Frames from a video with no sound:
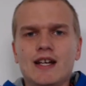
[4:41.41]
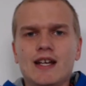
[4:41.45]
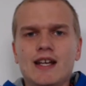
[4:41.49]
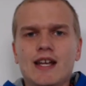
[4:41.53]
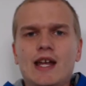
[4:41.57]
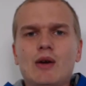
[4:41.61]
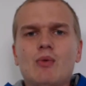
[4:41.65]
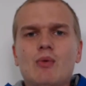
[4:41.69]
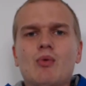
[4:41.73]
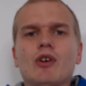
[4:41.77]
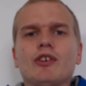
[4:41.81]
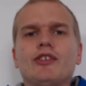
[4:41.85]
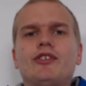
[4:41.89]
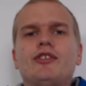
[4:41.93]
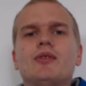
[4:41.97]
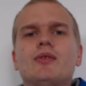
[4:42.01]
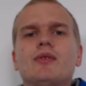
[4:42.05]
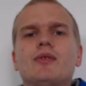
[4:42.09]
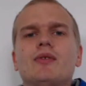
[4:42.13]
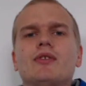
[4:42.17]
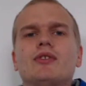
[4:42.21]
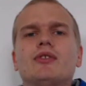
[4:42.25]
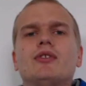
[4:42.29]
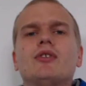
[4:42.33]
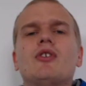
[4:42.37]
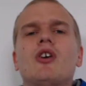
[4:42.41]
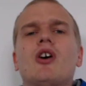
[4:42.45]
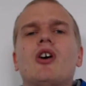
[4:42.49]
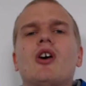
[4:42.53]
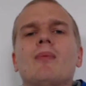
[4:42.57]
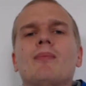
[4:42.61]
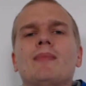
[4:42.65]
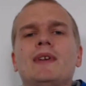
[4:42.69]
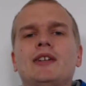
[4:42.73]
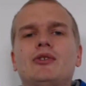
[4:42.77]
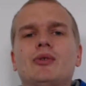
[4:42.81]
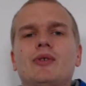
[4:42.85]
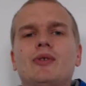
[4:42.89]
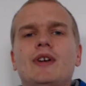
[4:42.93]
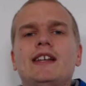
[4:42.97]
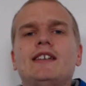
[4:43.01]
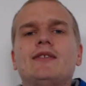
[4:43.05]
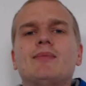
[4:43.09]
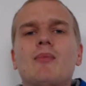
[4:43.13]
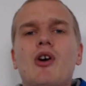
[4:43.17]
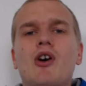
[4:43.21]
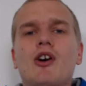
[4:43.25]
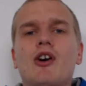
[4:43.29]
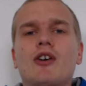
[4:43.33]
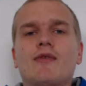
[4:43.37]
he wants you to come into his
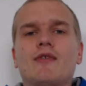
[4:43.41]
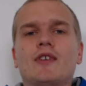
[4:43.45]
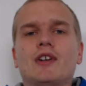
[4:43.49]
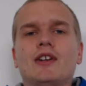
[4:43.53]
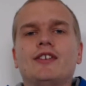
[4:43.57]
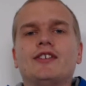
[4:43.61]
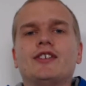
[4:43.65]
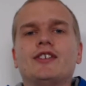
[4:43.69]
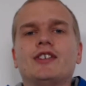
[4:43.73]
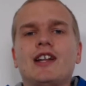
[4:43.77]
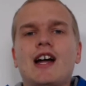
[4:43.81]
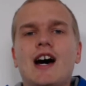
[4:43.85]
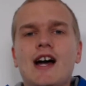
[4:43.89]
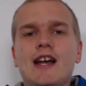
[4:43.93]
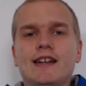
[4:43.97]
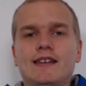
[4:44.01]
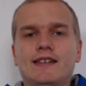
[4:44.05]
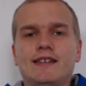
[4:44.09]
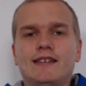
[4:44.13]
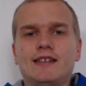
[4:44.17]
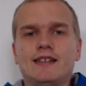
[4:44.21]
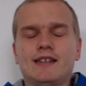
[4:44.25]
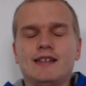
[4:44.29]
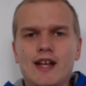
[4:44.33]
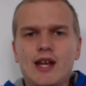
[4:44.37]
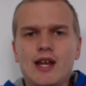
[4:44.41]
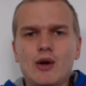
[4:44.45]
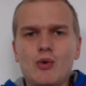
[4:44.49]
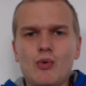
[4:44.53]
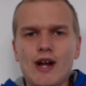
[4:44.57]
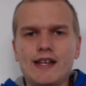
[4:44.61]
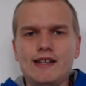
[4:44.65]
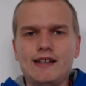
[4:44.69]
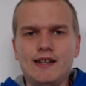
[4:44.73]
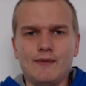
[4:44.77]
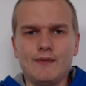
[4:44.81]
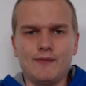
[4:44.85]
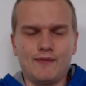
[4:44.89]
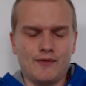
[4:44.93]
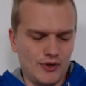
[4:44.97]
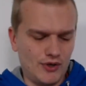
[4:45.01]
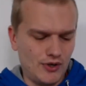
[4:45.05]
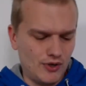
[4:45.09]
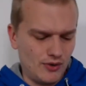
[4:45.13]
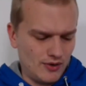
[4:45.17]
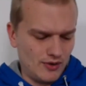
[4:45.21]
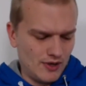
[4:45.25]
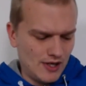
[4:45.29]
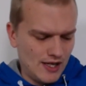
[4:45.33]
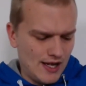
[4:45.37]
marvelous light. He's waiting for
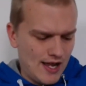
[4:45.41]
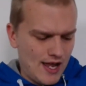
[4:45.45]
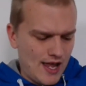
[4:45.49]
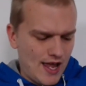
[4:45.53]
you.